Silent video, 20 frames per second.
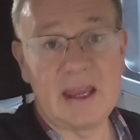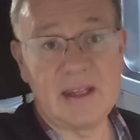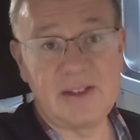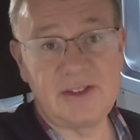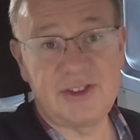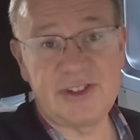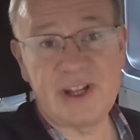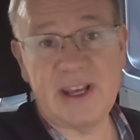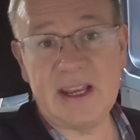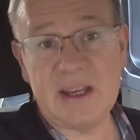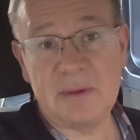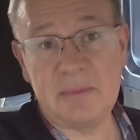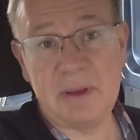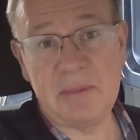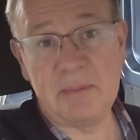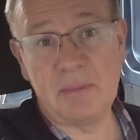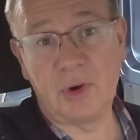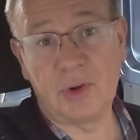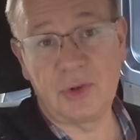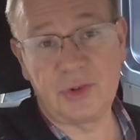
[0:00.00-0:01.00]
It's taken me
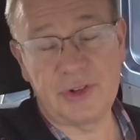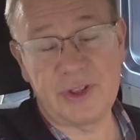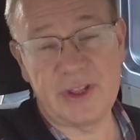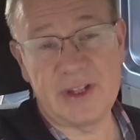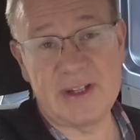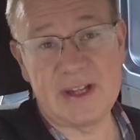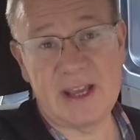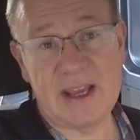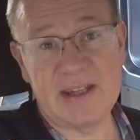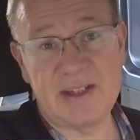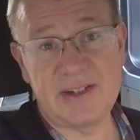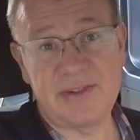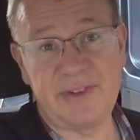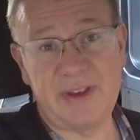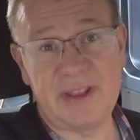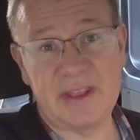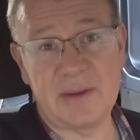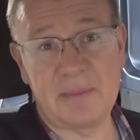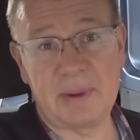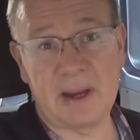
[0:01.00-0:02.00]
most of the day to
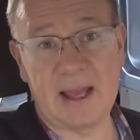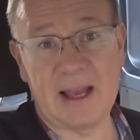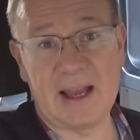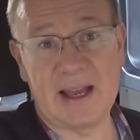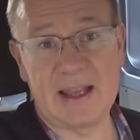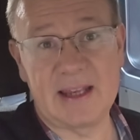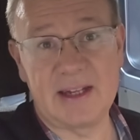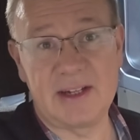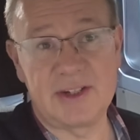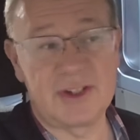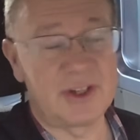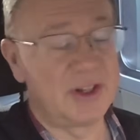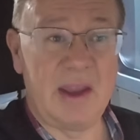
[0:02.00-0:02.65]
fit the blinds.